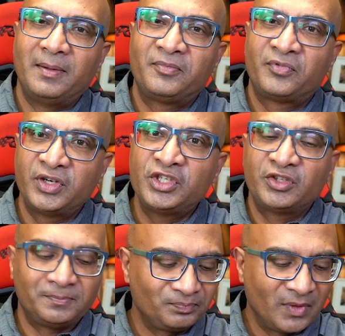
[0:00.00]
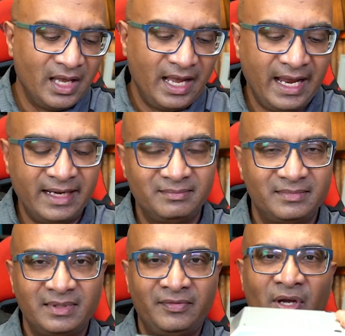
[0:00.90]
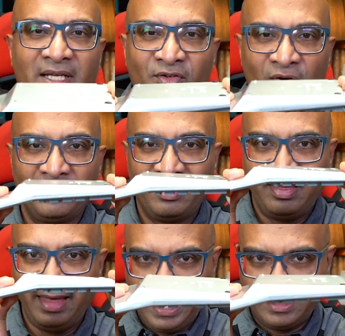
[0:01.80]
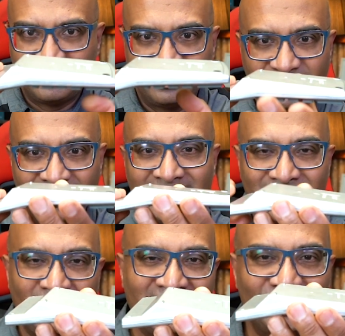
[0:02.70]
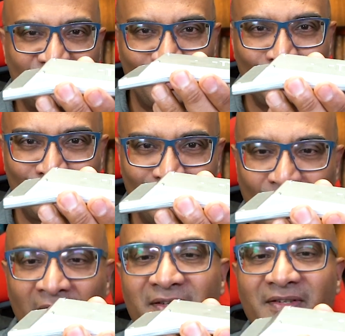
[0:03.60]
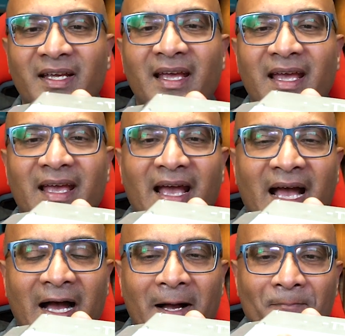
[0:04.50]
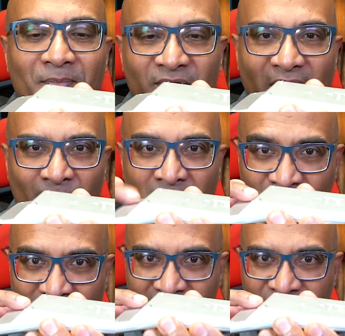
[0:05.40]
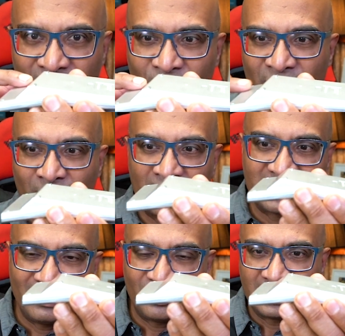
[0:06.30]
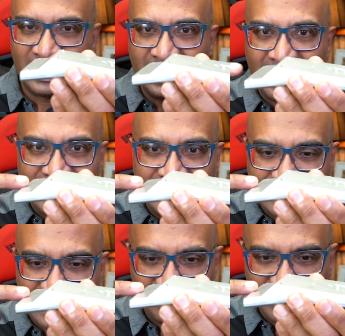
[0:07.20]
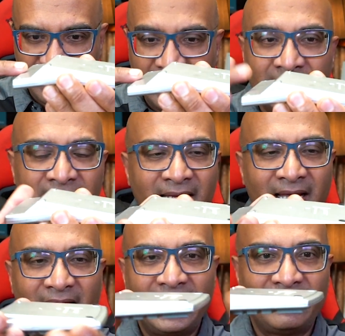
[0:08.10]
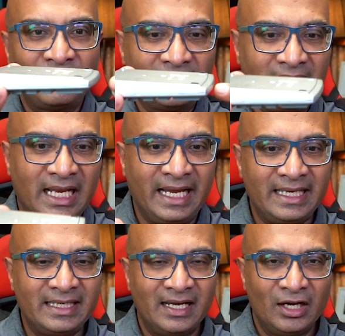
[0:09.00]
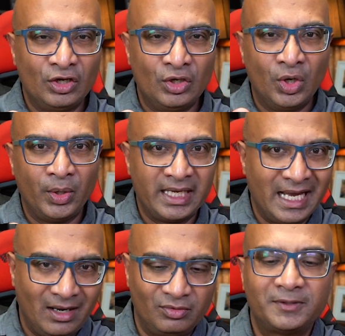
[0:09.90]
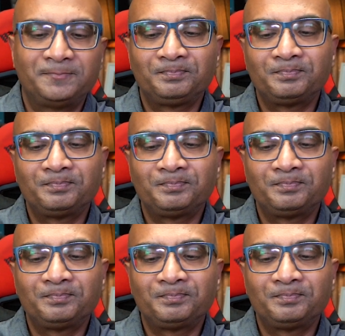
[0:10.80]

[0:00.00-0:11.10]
fridge. And if you assume that is my distribution box, so I went to my distribution box, I've got the line coming in and I've got the line going out.